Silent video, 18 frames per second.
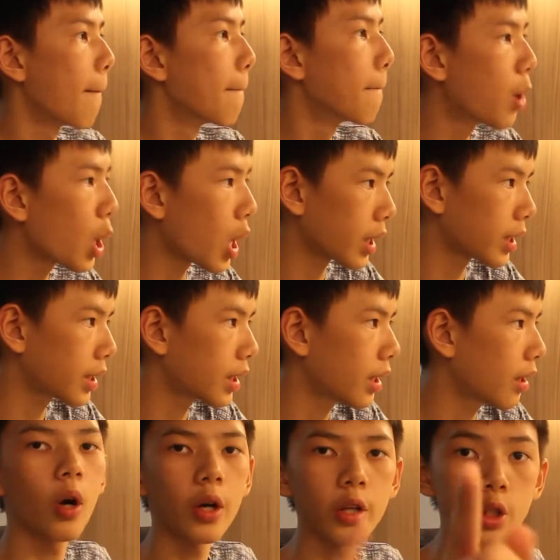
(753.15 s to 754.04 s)
But
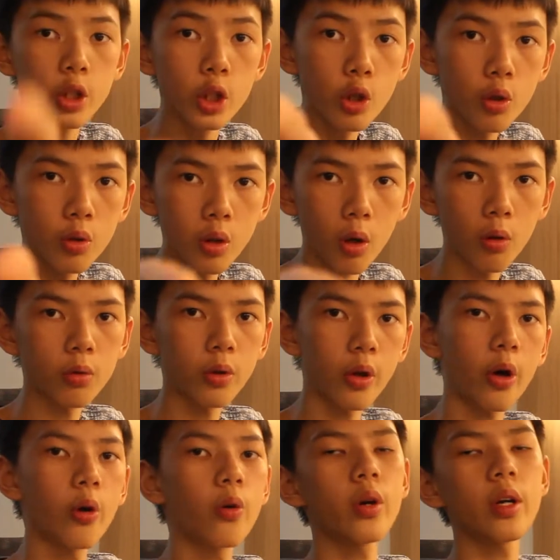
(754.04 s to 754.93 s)
what you don't
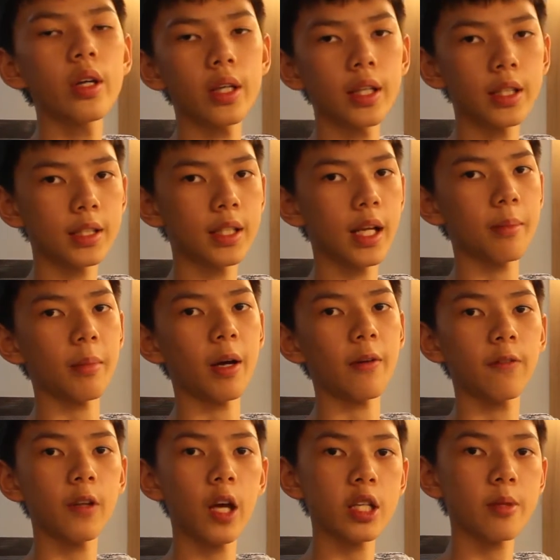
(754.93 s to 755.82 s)
know is that my
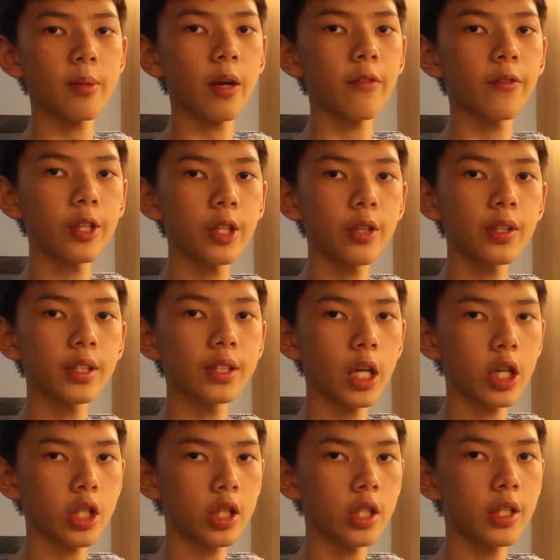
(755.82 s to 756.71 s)
flashback video is
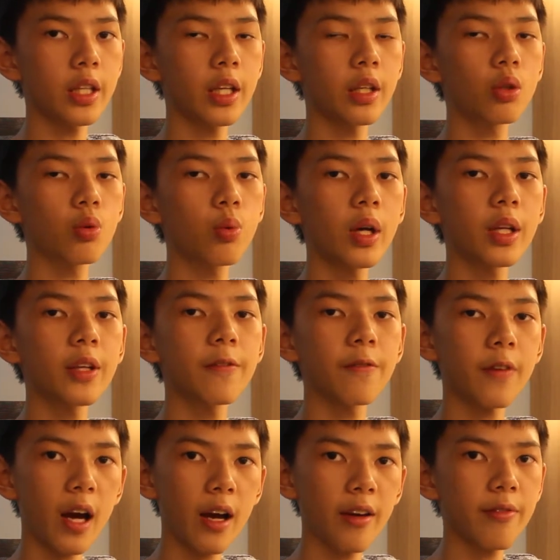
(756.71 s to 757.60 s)
actually in
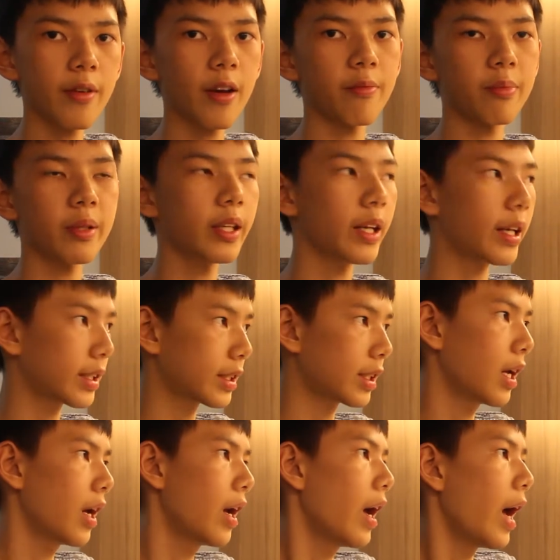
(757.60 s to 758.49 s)
25 FPS.
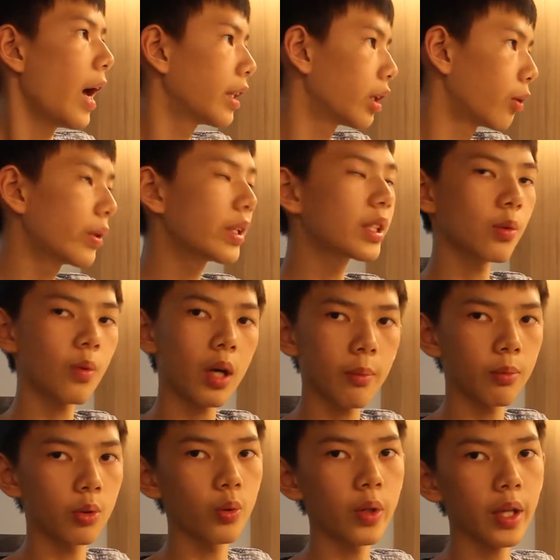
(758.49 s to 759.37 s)
And the reason why
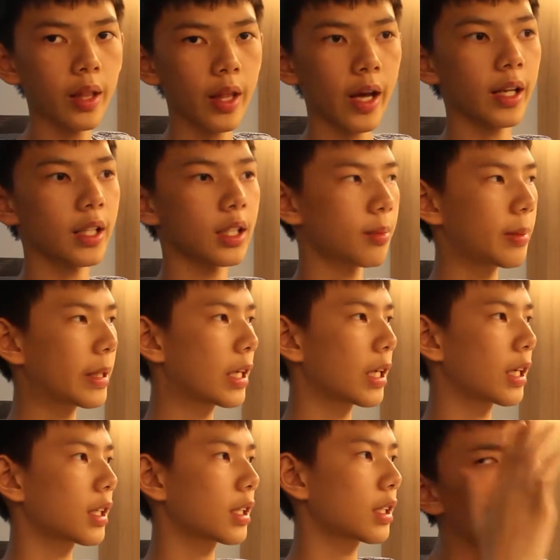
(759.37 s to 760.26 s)
I'm doing that is
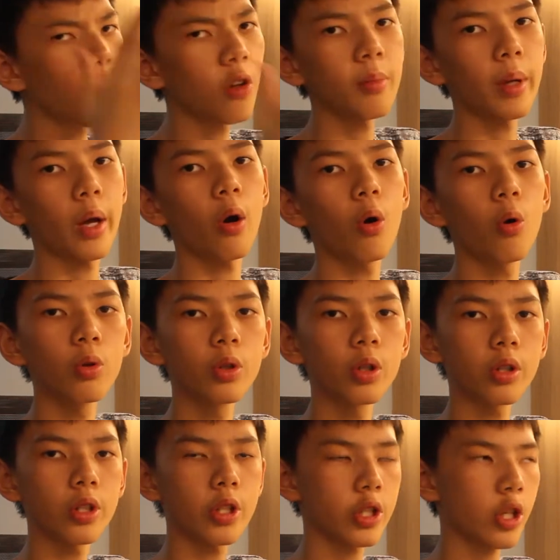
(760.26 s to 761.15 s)
because all of my
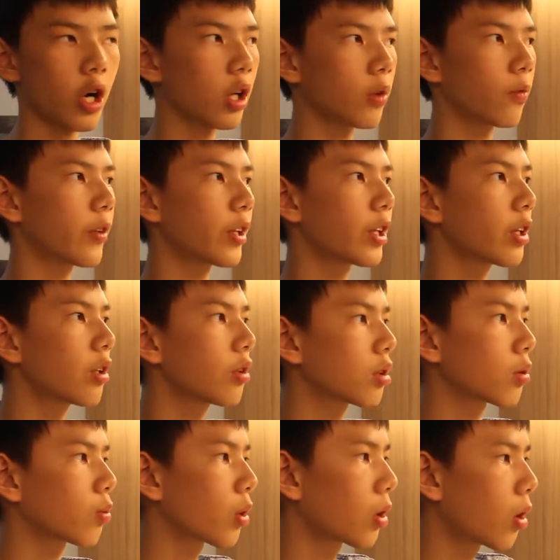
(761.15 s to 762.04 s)
older shot
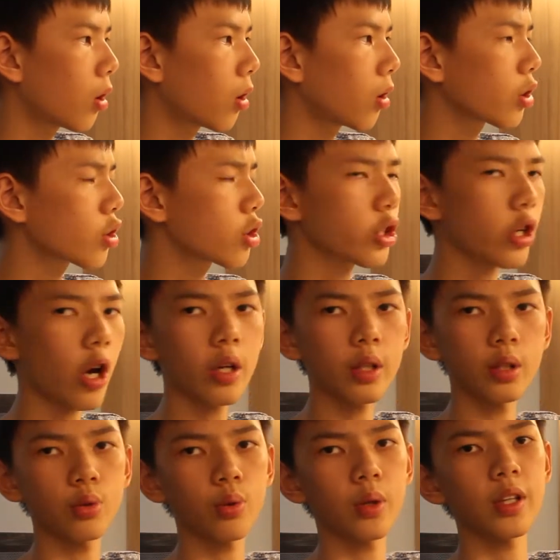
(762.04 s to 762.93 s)
videos were all
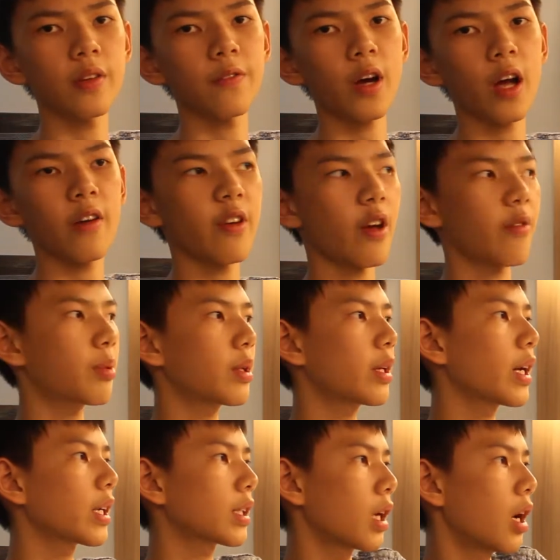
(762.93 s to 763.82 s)
shot in 25
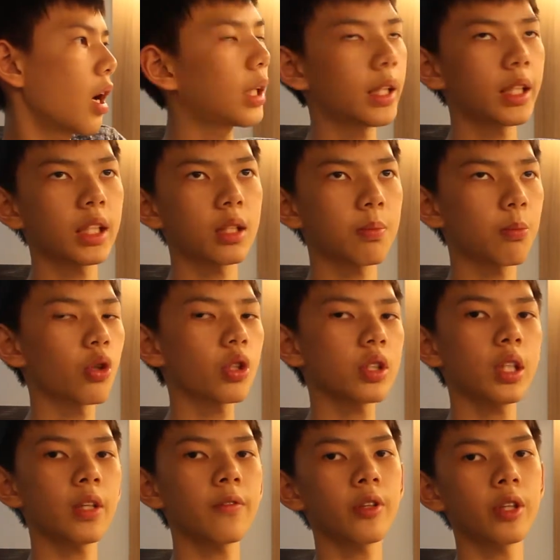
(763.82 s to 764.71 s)
FPS, like the
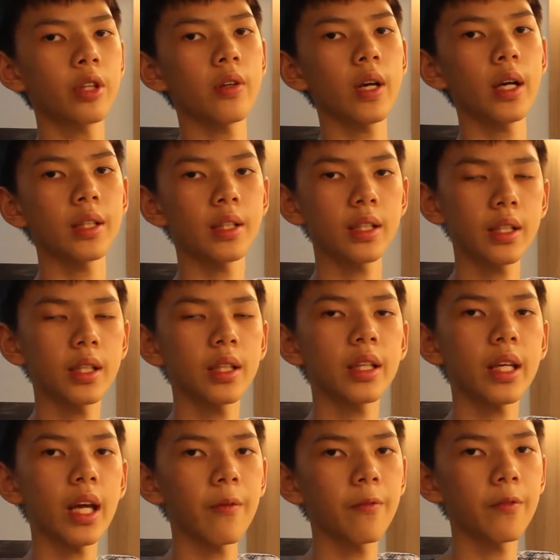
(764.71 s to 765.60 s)
sports day video and the
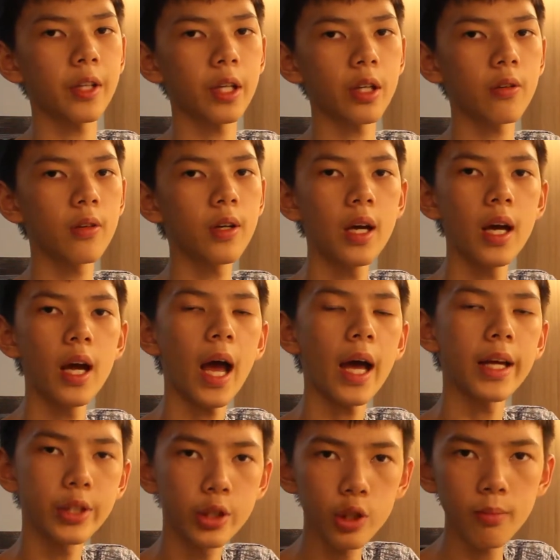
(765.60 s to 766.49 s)
EA Camp video.
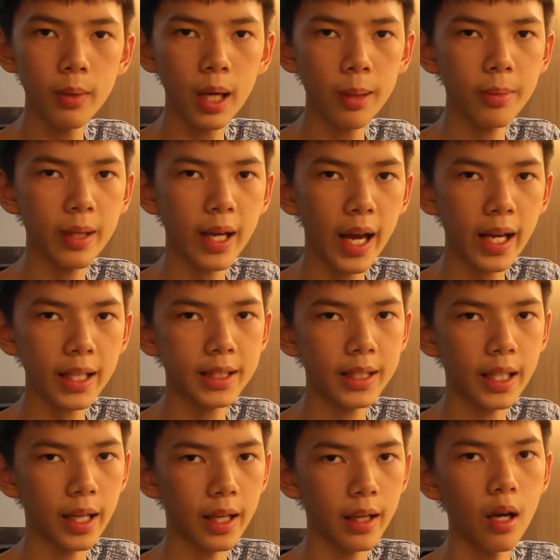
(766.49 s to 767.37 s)
And you might be
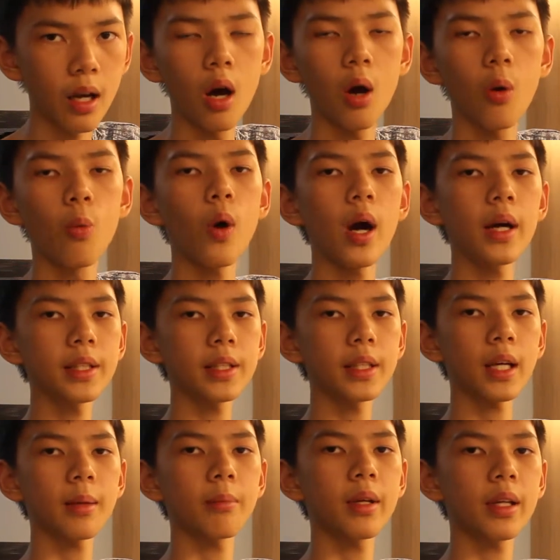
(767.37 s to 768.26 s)
asking, why
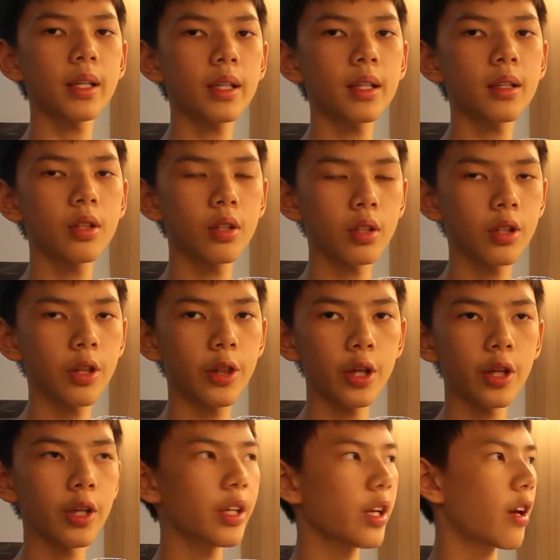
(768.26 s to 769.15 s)
didn't I make it to
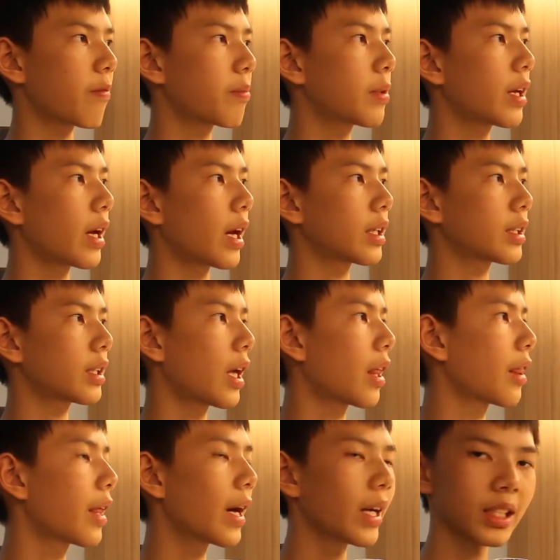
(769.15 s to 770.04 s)
30 FPS?
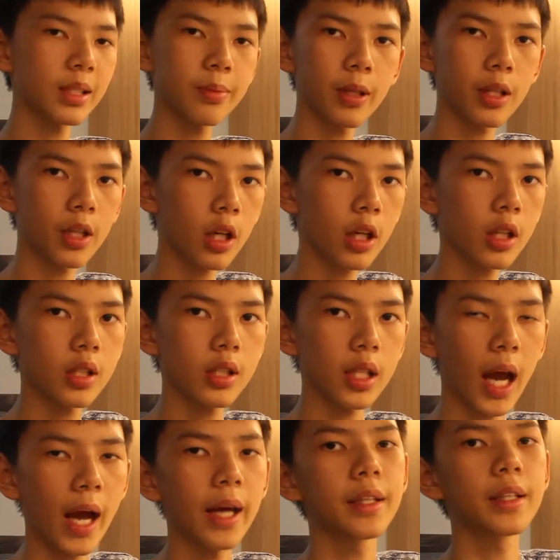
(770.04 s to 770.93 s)
And that's
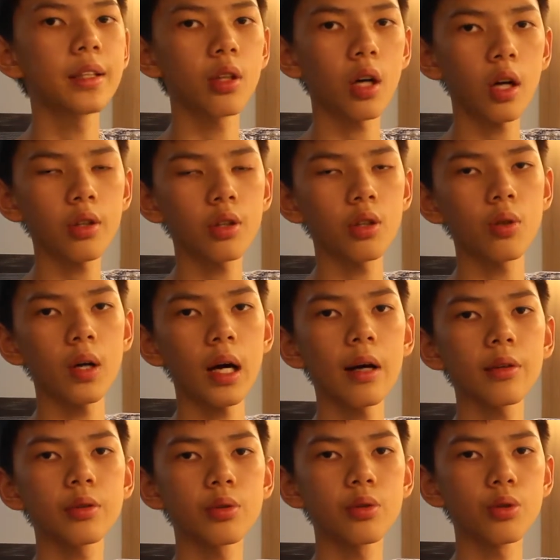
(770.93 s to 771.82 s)
because I did not know
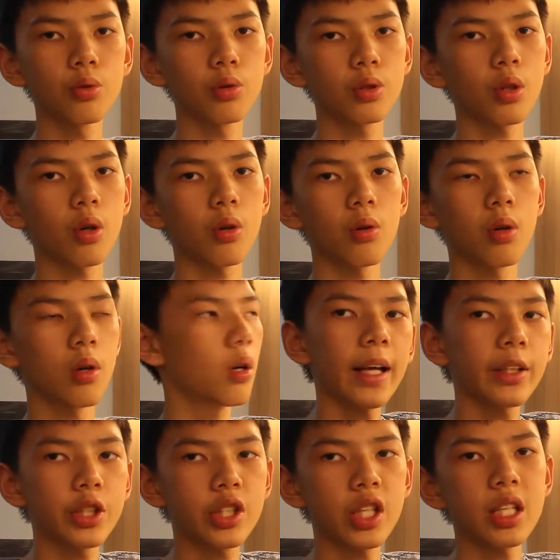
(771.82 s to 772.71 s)
how to do so.
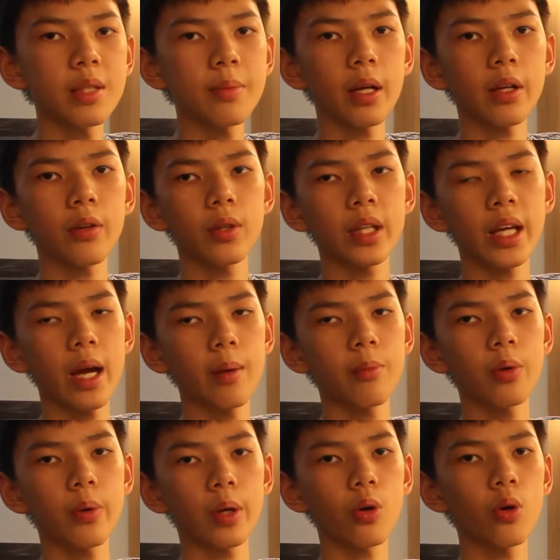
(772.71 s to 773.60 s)
I had to change my
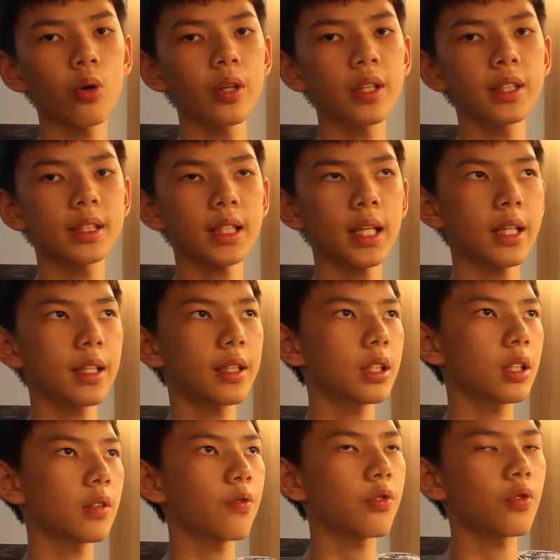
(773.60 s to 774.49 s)
camera recording
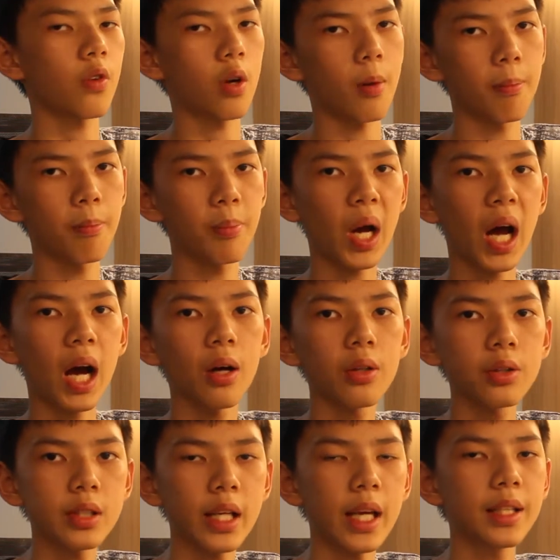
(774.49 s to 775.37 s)
settings from
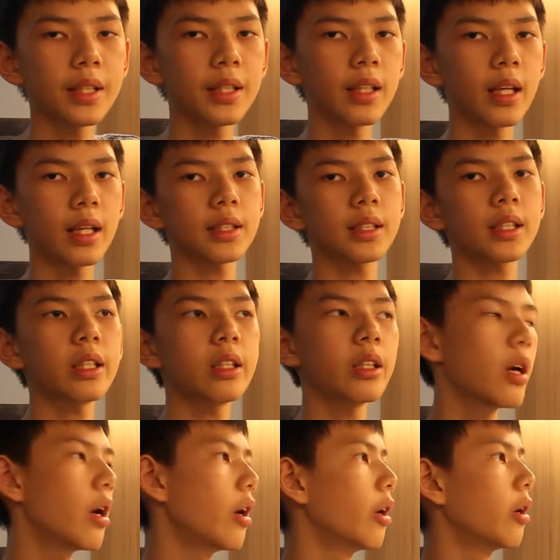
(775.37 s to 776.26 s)
PAL to
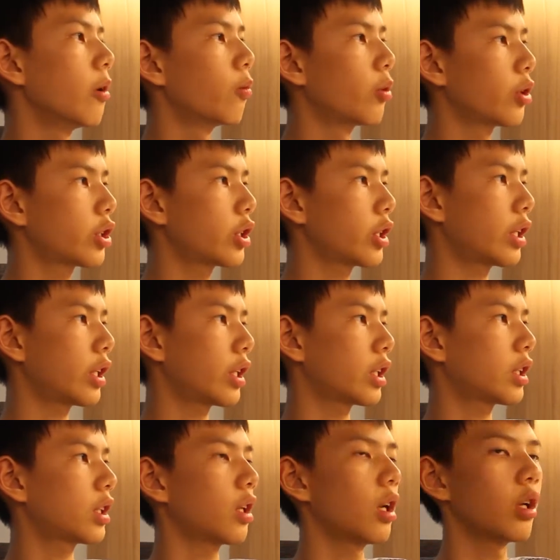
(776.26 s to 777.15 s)
NTSC, which
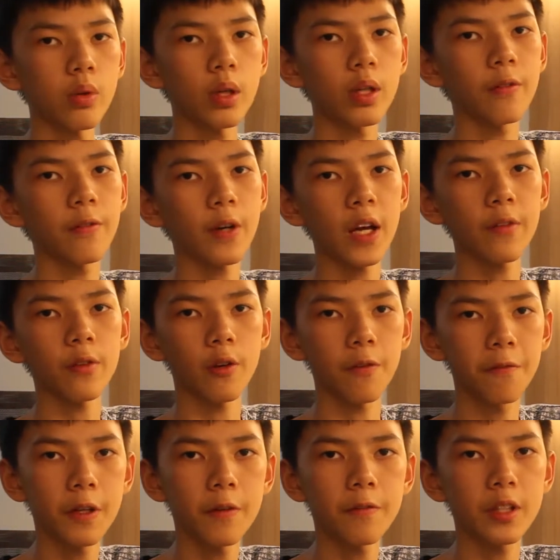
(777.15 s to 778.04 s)
is 25 or
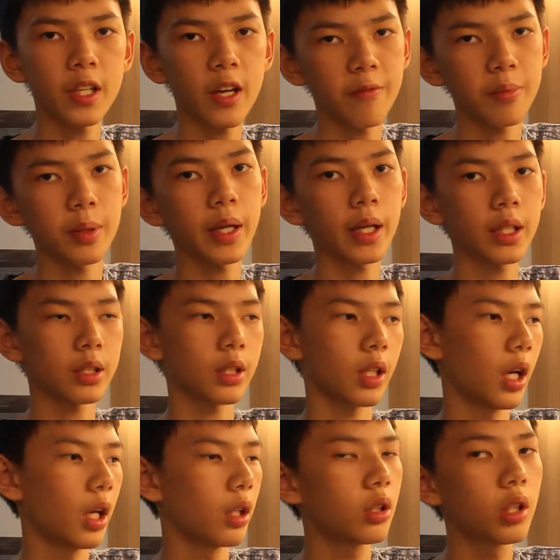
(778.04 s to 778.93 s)
50
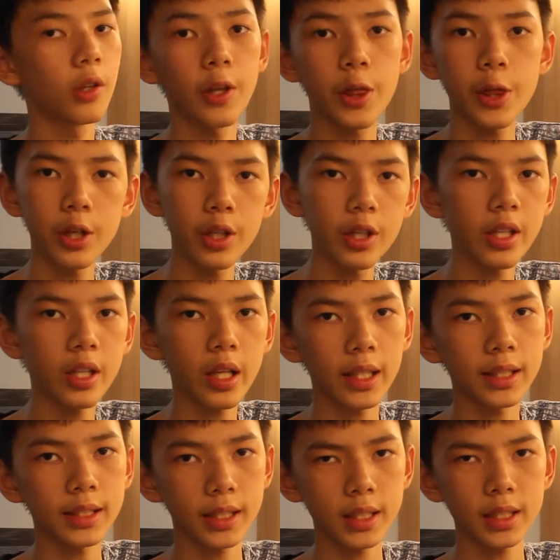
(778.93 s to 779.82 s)
FPS, to 30
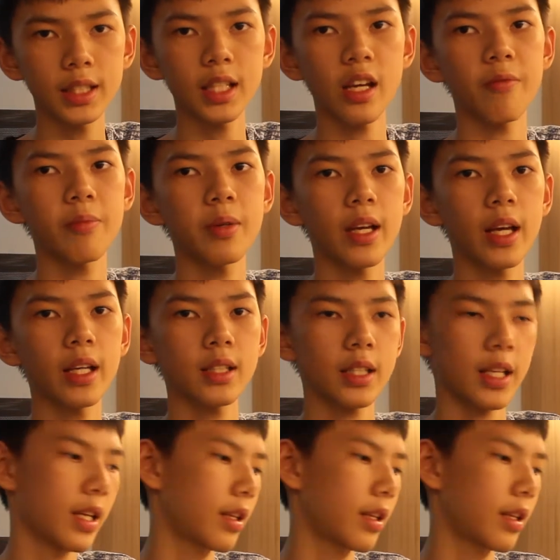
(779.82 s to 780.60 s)
and 60 FPS.